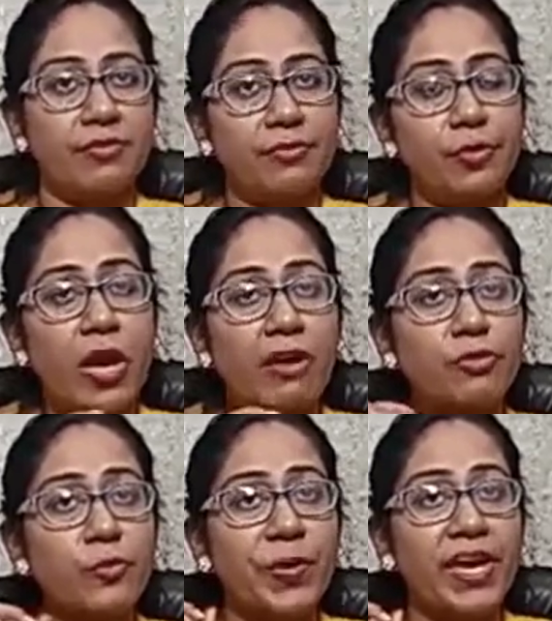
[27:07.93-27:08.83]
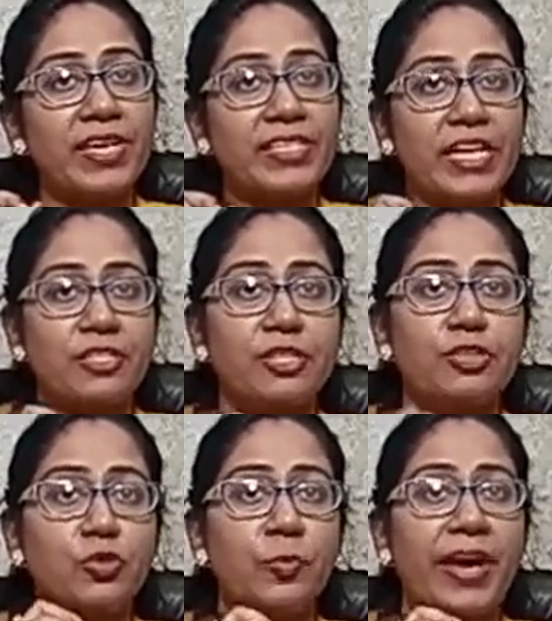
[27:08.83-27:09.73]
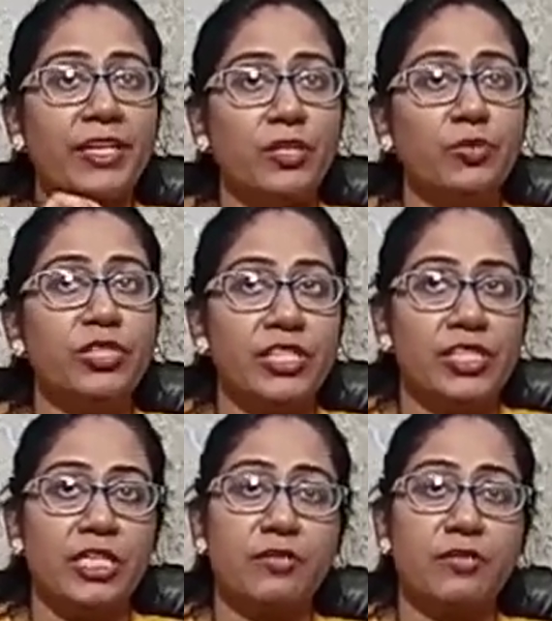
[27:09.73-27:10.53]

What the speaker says: You have to pay attention to minute details.